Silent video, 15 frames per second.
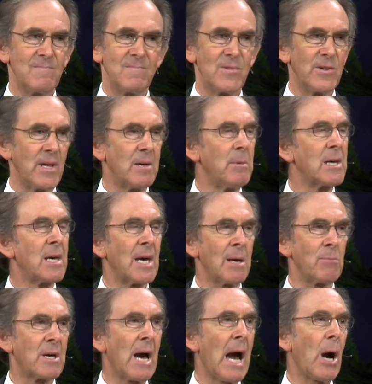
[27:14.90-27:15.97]
But they
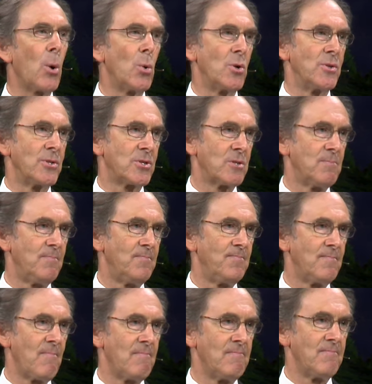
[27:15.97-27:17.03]
became cowards.
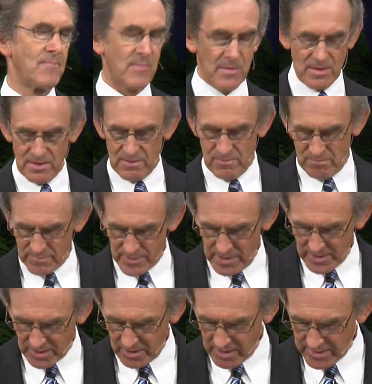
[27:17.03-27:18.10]

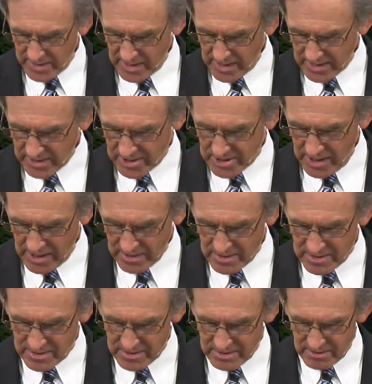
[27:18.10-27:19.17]
Praise God, they had a
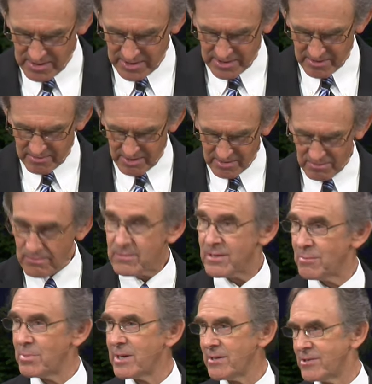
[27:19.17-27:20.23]
chance later on
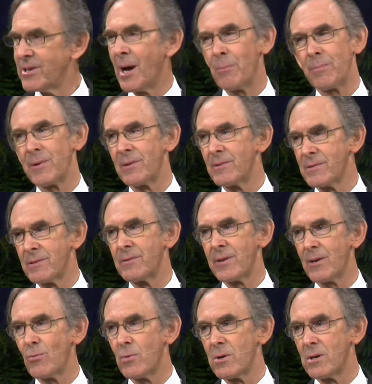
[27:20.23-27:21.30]
to be champions, and
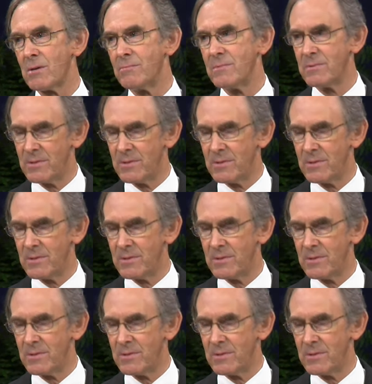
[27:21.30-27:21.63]
they were.